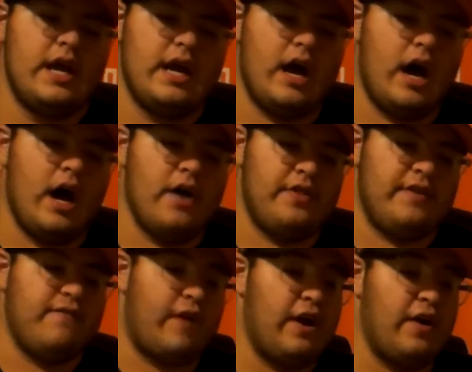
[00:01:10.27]

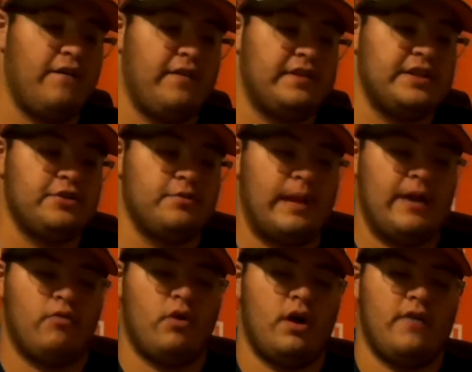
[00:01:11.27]
the final
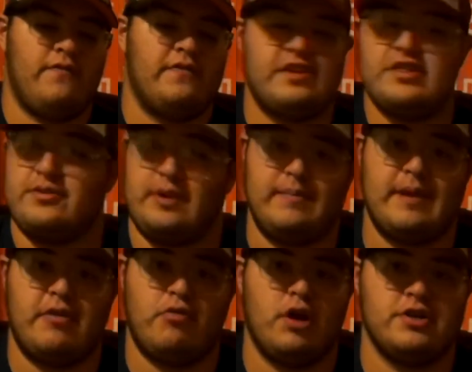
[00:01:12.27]

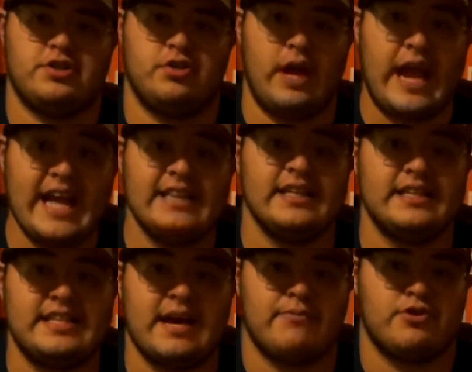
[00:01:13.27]
53-man roster, and the
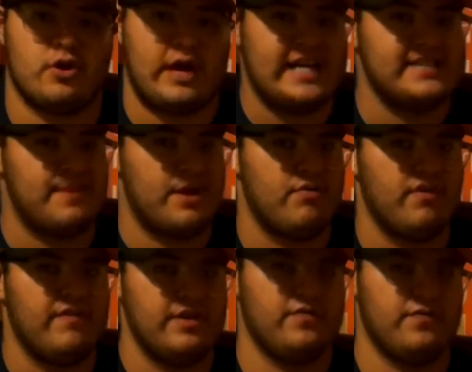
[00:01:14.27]
depth chart has been
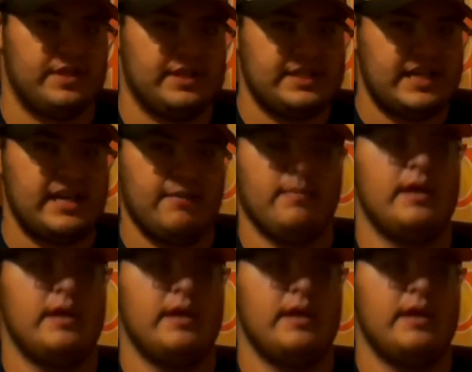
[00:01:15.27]
revealed for the team.